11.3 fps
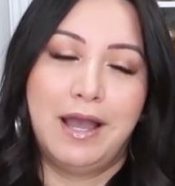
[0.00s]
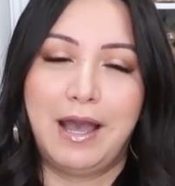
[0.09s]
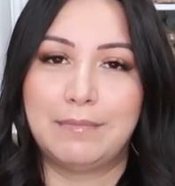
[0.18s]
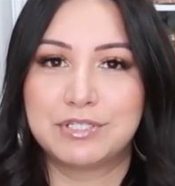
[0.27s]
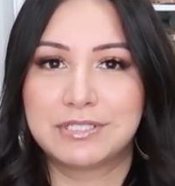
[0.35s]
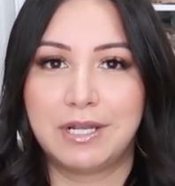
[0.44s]

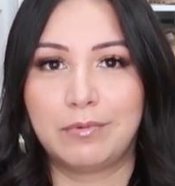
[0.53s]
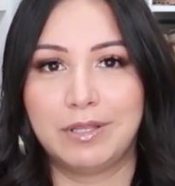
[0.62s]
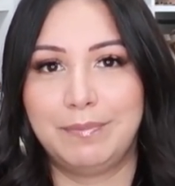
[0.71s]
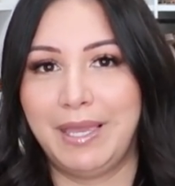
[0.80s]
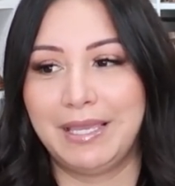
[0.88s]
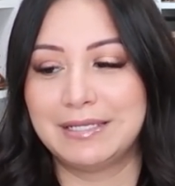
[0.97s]
I'm just not really
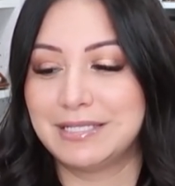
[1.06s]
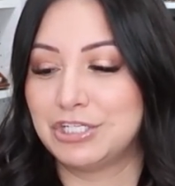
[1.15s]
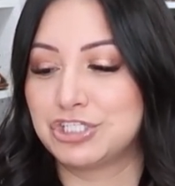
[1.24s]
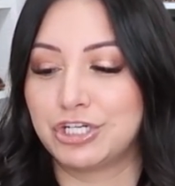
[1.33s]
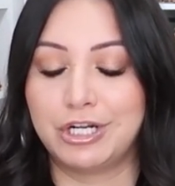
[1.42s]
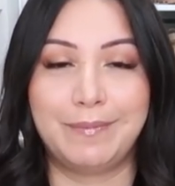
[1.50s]
paying
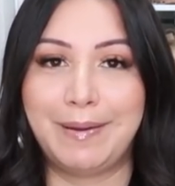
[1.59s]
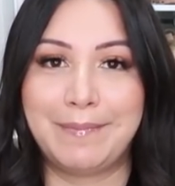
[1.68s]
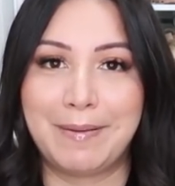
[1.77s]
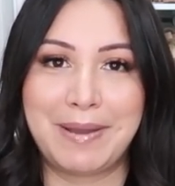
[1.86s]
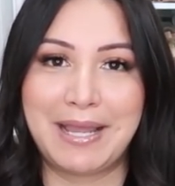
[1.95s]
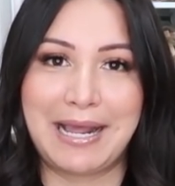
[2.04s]
attention.
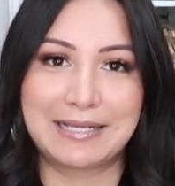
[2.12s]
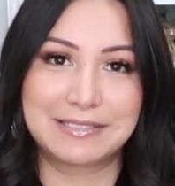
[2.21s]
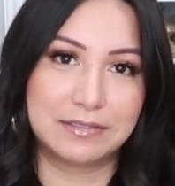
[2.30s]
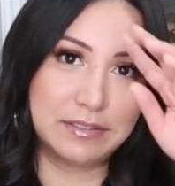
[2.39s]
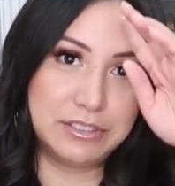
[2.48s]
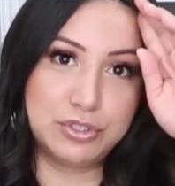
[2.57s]
I might
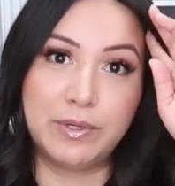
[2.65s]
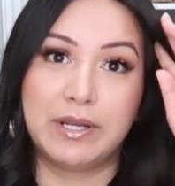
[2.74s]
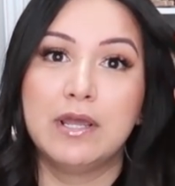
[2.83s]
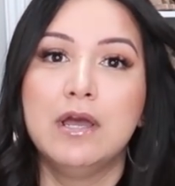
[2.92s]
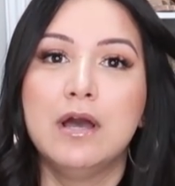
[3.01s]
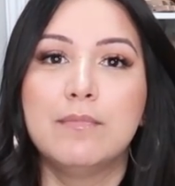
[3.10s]
accidentally do it
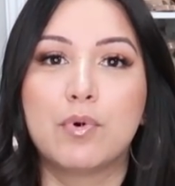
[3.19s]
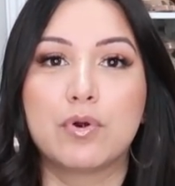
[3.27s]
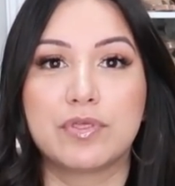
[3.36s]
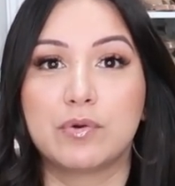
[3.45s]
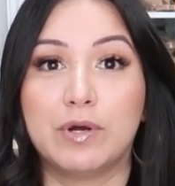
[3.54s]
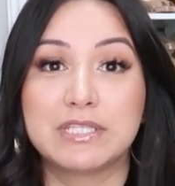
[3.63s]
more
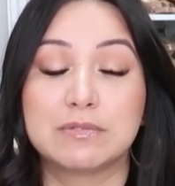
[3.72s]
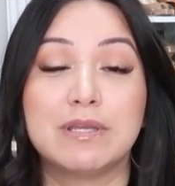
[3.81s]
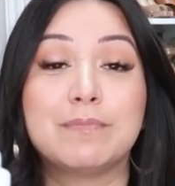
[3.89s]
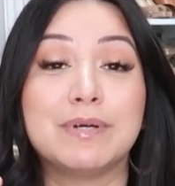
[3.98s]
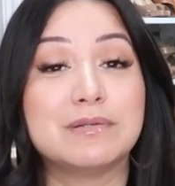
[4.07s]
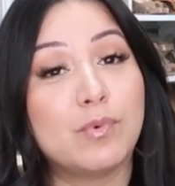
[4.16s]
than once a
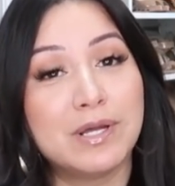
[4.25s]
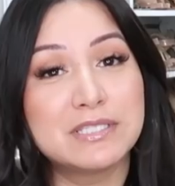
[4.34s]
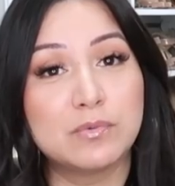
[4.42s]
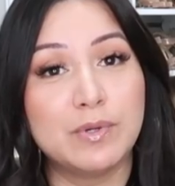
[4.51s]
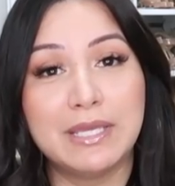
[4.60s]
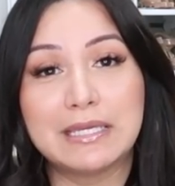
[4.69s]
week, but once
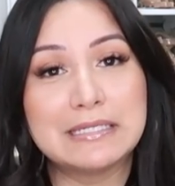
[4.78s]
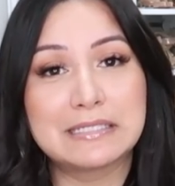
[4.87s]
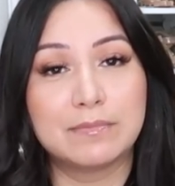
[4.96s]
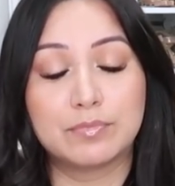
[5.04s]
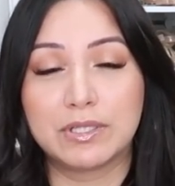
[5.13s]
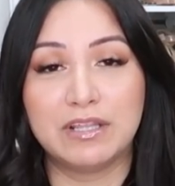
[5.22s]
a week is
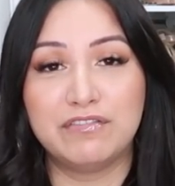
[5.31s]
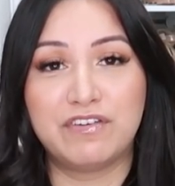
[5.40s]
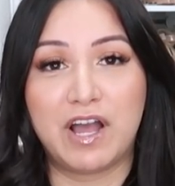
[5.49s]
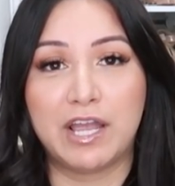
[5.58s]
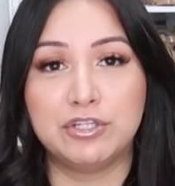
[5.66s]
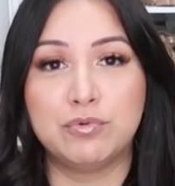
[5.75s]
completely
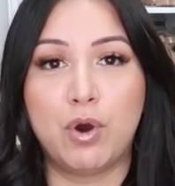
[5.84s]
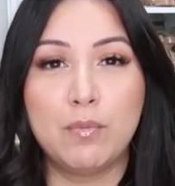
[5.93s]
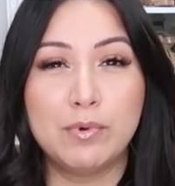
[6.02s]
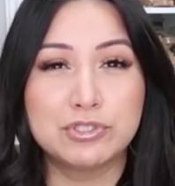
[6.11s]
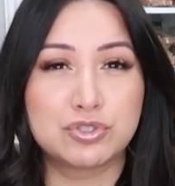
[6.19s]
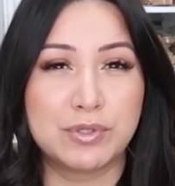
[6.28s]
fine. You
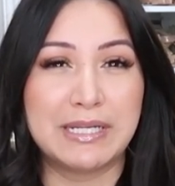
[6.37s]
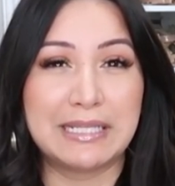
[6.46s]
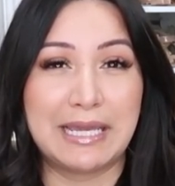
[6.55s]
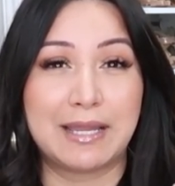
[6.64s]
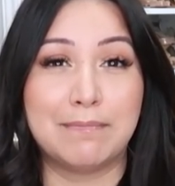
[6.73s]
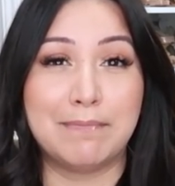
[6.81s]
almost treat it
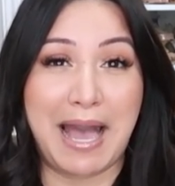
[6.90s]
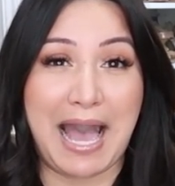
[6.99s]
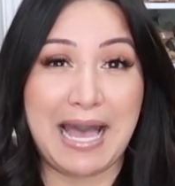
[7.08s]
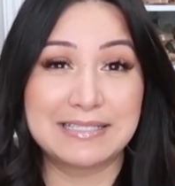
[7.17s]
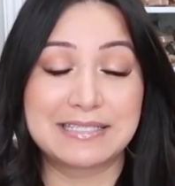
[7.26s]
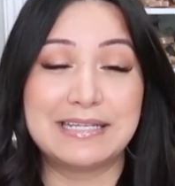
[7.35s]
like a
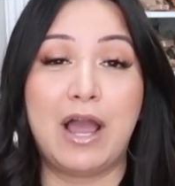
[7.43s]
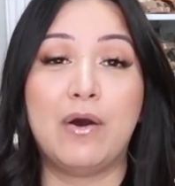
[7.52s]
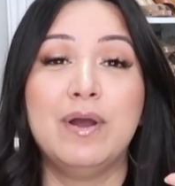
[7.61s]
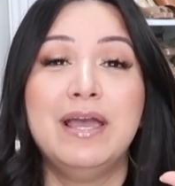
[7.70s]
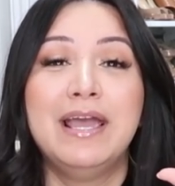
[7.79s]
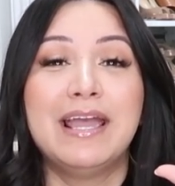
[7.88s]
mask.
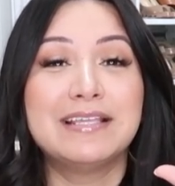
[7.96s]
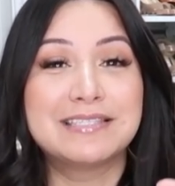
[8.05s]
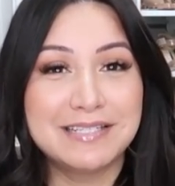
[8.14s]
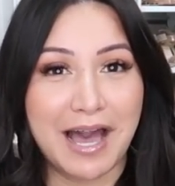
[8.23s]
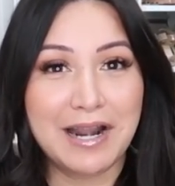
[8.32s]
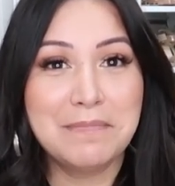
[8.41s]
Now, it's
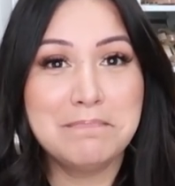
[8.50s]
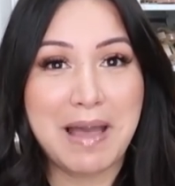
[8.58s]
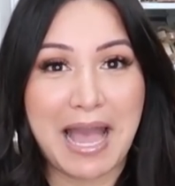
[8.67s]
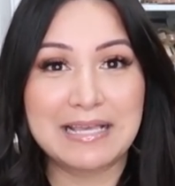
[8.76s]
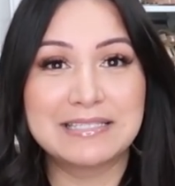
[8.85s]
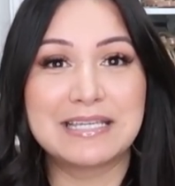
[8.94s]
not a
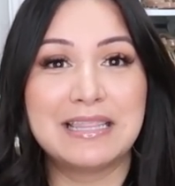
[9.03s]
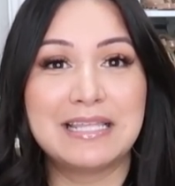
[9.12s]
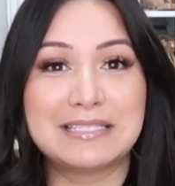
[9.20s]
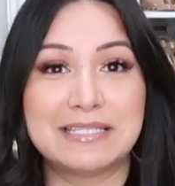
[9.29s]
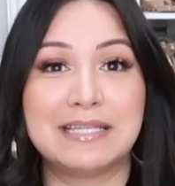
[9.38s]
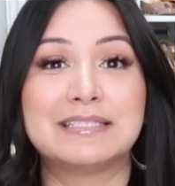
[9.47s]
mask in the
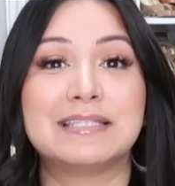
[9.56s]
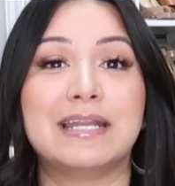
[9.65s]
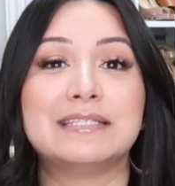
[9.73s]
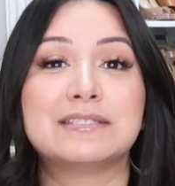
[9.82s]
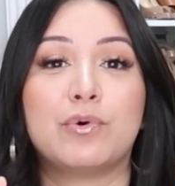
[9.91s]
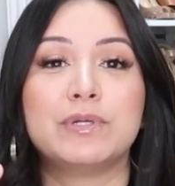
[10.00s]
sense that
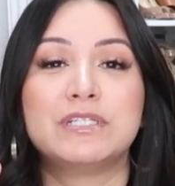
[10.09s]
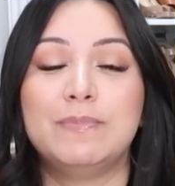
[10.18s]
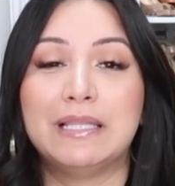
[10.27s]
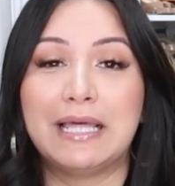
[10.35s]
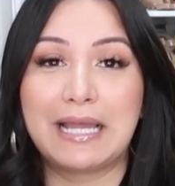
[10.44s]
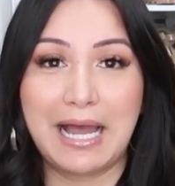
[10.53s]
it's going to
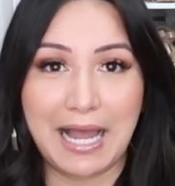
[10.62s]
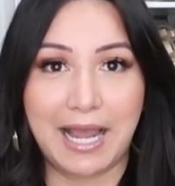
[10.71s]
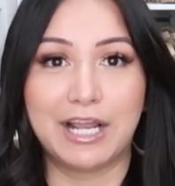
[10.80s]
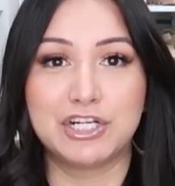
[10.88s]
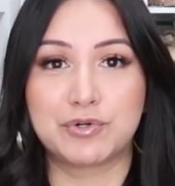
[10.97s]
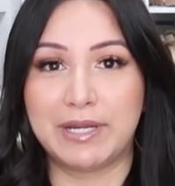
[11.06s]
be like a
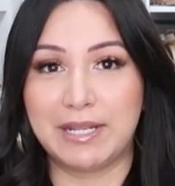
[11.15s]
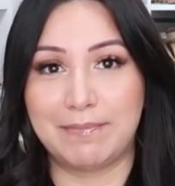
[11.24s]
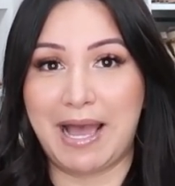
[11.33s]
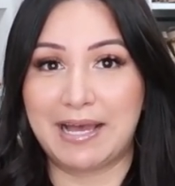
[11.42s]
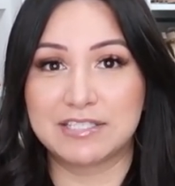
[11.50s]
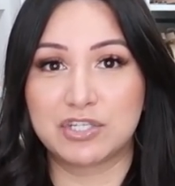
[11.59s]
hydrating
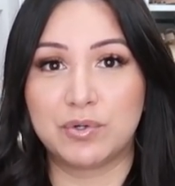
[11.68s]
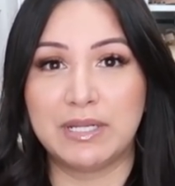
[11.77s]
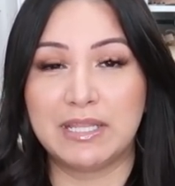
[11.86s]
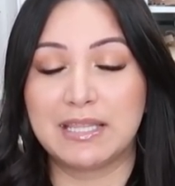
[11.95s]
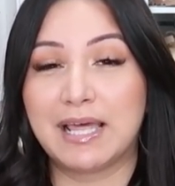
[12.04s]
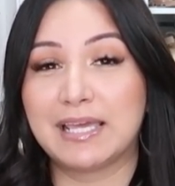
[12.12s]
mask or
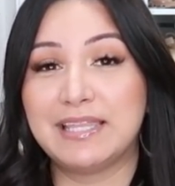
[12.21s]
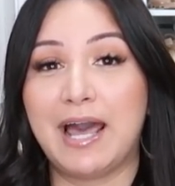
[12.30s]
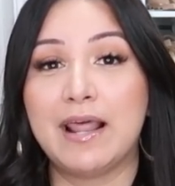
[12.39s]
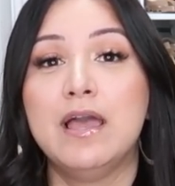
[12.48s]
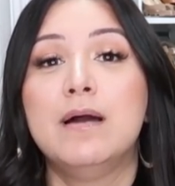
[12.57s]
anything like that,